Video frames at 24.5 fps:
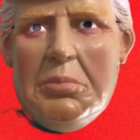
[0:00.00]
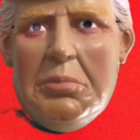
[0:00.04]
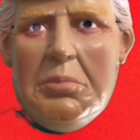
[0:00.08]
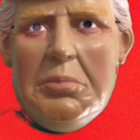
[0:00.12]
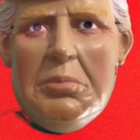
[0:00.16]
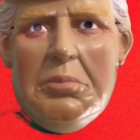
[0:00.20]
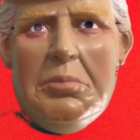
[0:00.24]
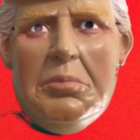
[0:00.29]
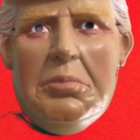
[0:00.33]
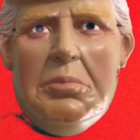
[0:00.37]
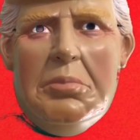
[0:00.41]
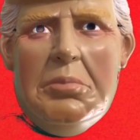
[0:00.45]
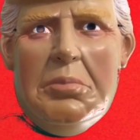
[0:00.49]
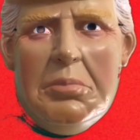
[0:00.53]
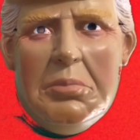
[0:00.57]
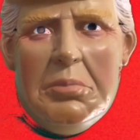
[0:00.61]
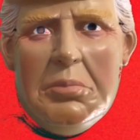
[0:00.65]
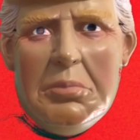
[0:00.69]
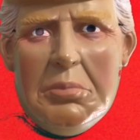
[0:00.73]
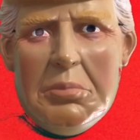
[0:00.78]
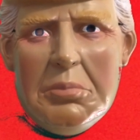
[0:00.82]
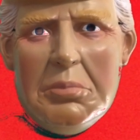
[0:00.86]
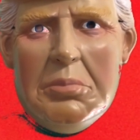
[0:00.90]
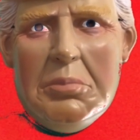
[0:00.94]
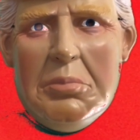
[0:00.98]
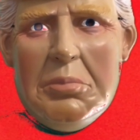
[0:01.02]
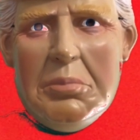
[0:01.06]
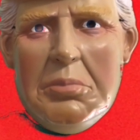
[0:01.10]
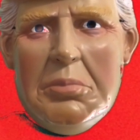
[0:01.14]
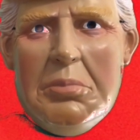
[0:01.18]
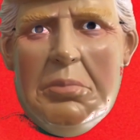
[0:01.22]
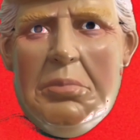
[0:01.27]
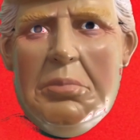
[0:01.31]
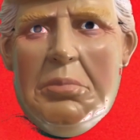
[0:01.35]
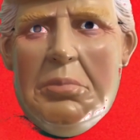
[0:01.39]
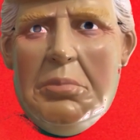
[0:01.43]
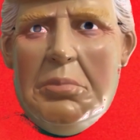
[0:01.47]
kids, why, they're
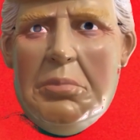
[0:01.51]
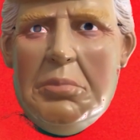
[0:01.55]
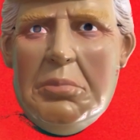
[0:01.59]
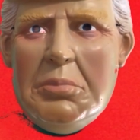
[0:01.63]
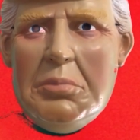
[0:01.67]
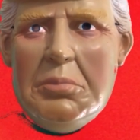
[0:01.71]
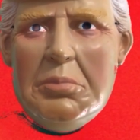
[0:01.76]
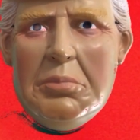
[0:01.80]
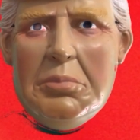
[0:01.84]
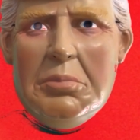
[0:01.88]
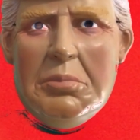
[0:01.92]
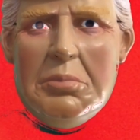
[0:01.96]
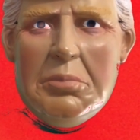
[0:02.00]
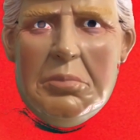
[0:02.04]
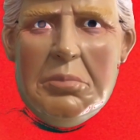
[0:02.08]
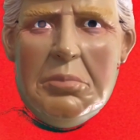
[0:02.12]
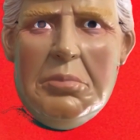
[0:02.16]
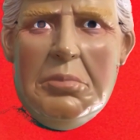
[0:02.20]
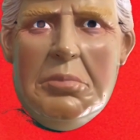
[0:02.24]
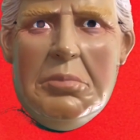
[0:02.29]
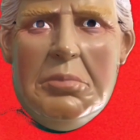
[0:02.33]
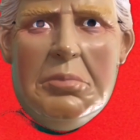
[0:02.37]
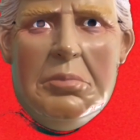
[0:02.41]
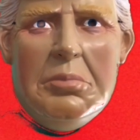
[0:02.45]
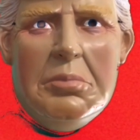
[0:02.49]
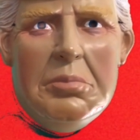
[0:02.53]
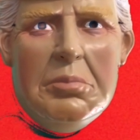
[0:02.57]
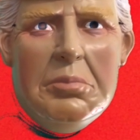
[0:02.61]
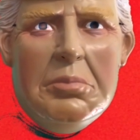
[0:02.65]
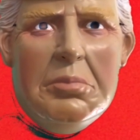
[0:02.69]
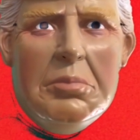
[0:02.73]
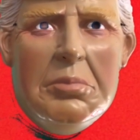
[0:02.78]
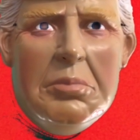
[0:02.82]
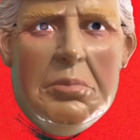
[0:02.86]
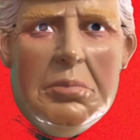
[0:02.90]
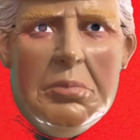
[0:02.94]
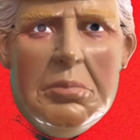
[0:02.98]
immune to the virus.
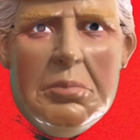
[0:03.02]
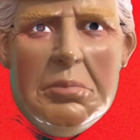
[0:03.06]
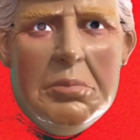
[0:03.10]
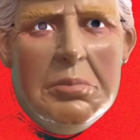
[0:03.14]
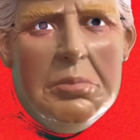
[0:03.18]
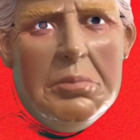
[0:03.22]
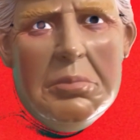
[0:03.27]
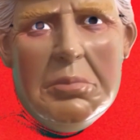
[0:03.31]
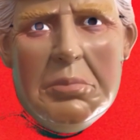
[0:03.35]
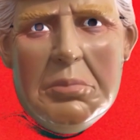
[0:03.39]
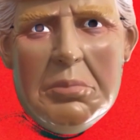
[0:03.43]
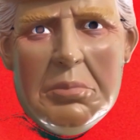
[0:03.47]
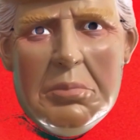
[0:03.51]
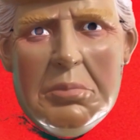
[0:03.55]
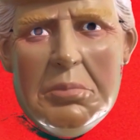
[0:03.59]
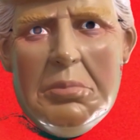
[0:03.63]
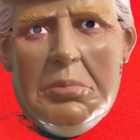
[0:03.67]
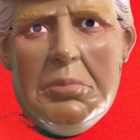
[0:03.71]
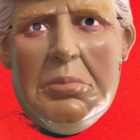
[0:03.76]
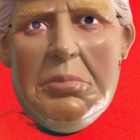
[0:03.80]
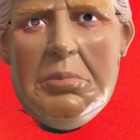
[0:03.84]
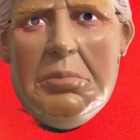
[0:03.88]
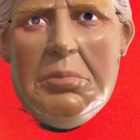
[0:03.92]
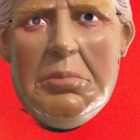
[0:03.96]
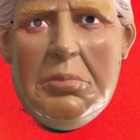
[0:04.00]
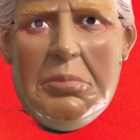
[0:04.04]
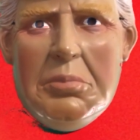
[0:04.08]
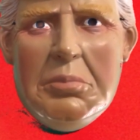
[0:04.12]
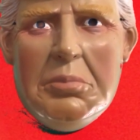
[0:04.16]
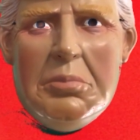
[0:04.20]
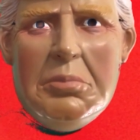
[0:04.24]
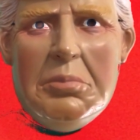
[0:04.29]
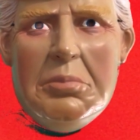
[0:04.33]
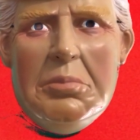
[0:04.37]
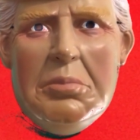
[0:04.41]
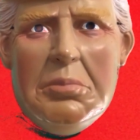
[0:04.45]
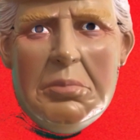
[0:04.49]
They're, their immune
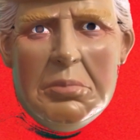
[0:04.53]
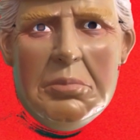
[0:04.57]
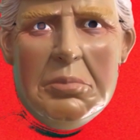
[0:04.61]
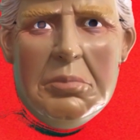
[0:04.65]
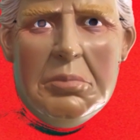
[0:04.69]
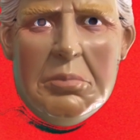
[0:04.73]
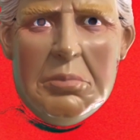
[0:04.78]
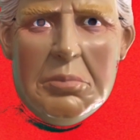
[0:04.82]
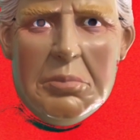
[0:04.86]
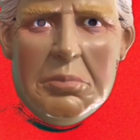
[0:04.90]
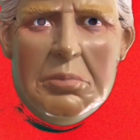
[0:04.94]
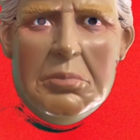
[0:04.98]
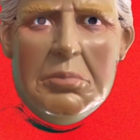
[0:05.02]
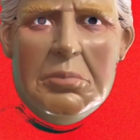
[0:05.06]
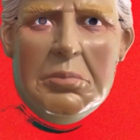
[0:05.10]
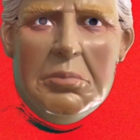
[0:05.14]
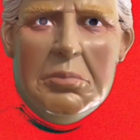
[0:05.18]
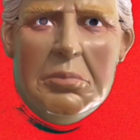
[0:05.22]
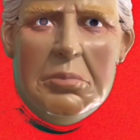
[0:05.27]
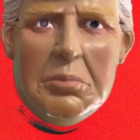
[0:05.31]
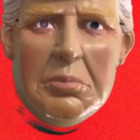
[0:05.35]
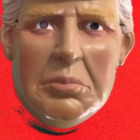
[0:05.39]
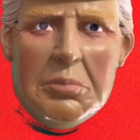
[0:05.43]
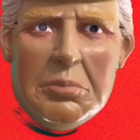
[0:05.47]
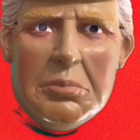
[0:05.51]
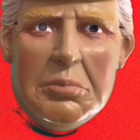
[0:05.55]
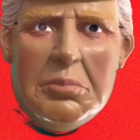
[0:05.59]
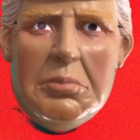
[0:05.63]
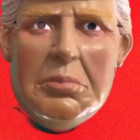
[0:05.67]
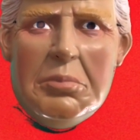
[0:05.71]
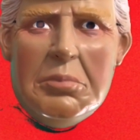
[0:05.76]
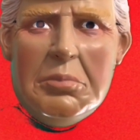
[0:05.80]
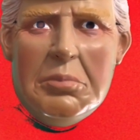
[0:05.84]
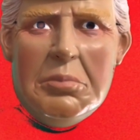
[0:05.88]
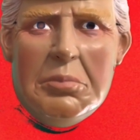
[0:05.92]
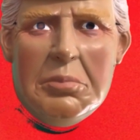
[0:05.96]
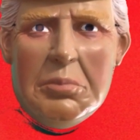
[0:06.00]
systems are like iron.
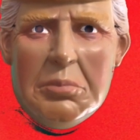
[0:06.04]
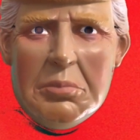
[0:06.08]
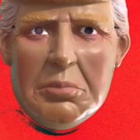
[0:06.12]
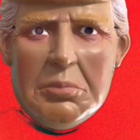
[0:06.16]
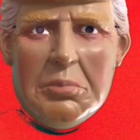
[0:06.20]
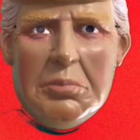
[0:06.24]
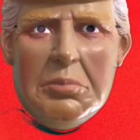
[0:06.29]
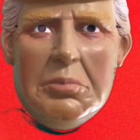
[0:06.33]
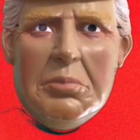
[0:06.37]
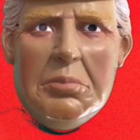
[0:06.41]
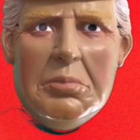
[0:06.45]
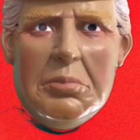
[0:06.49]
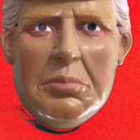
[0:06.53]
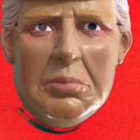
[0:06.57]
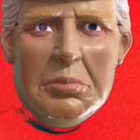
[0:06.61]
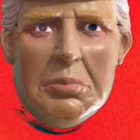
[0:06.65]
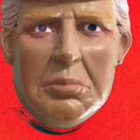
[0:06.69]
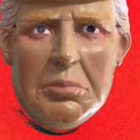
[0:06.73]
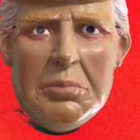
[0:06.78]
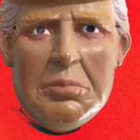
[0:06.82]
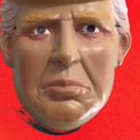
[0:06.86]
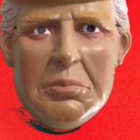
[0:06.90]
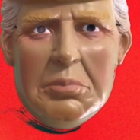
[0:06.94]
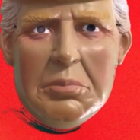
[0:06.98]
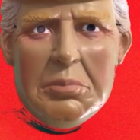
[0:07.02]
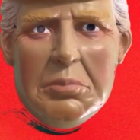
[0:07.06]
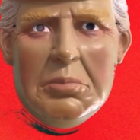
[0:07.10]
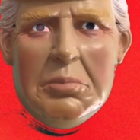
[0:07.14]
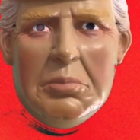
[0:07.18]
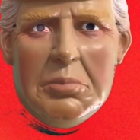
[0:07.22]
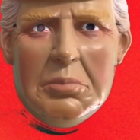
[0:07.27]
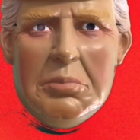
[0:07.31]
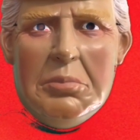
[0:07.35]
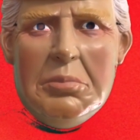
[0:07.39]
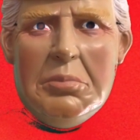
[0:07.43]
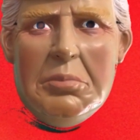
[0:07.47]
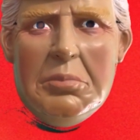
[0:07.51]
Why, they eat lots of
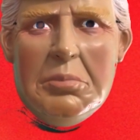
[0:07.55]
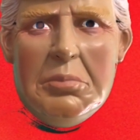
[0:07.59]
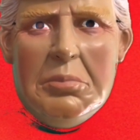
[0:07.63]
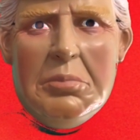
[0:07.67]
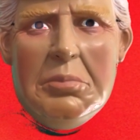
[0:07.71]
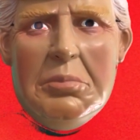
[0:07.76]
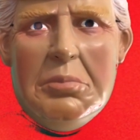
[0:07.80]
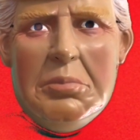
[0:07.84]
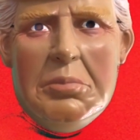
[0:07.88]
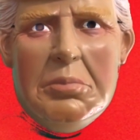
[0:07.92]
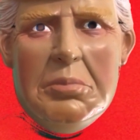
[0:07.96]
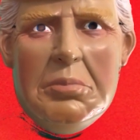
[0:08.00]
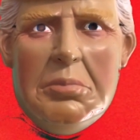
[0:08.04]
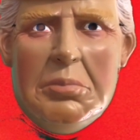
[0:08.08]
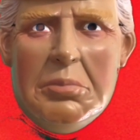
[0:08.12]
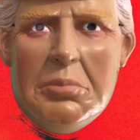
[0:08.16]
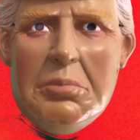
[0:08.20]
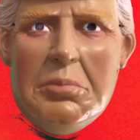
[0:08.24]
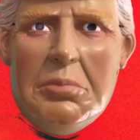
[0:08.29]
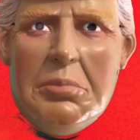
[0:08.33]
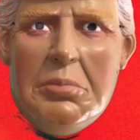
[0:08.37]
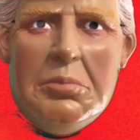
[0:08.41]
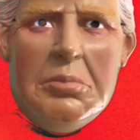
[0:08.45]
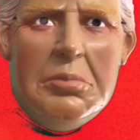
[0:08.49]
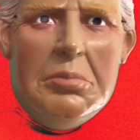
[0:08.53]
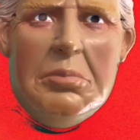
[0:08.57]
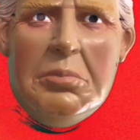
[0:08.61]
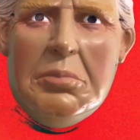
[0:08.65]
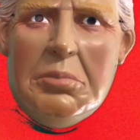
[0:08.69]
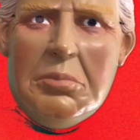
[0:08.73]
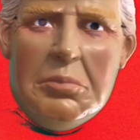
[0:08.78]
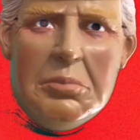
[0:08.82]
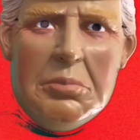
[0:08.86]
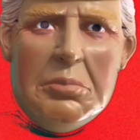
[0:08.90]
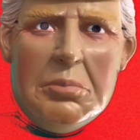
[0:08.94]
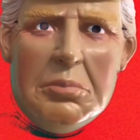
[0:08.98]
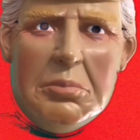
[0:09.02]
boogers, and those boogers,
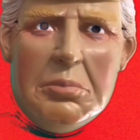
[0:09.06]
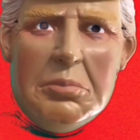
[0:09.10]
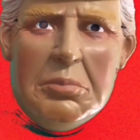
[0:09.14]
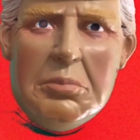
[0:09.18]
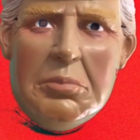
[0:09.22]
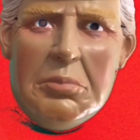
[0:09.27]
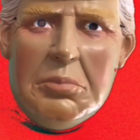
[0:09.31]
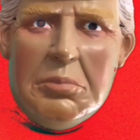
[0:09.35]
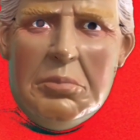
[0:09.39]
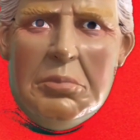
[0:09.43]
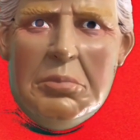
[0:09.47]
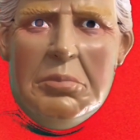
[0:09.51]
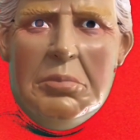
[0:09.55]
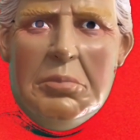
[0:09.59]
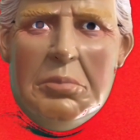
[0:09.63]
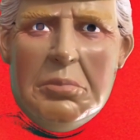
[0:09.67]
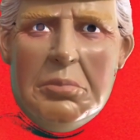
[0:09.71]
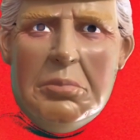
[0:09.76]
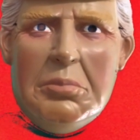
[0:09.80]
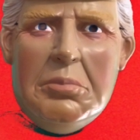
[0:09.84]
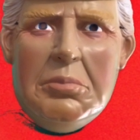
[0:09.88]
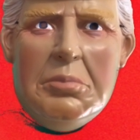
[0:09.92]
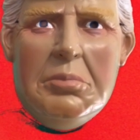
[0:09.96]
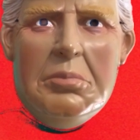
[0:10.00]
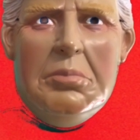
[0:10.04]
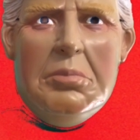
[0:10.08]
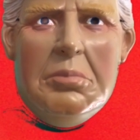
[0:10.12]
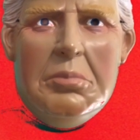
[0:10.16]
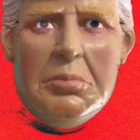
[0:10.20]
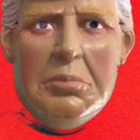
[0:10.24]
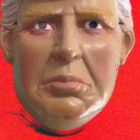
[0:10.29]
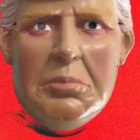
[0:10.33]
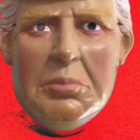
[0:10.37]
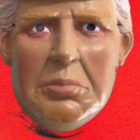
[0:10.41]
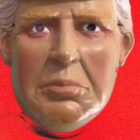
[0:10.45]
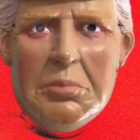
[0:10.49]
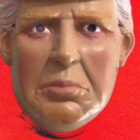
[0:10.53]
they fight the virus. You know
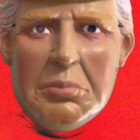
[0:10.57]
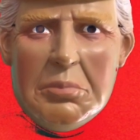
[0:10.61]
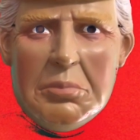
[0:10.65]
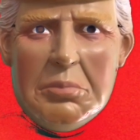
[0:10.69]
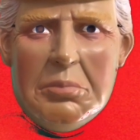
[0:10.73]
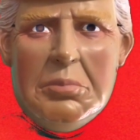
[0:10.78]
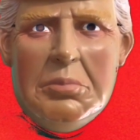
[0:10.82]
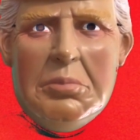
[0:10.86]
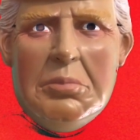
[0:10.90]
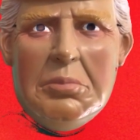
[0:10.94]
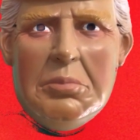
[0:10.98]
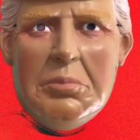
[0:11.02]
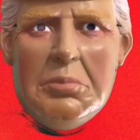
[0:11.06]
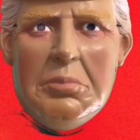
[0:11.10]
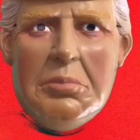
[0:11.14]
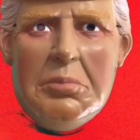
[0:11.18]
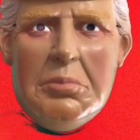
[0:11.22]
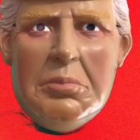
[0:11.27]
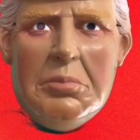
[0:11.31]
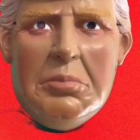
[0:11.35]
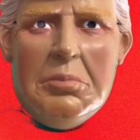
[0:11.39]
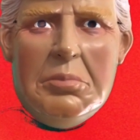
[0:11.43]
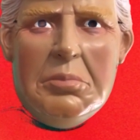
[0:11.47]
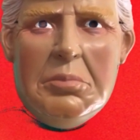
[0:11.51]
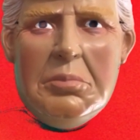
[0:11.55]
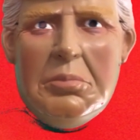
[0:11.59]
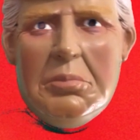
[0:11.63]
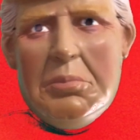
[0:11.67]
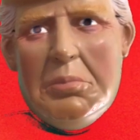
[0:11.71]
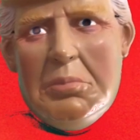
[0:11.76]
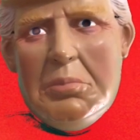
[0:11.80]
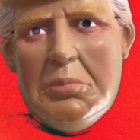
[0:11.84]
that. Kids,